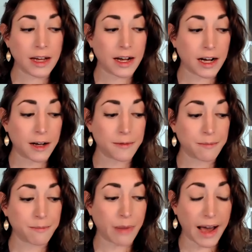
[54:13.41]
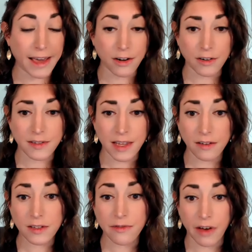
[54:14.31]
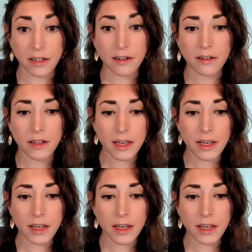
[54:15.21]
buyer sales funnel?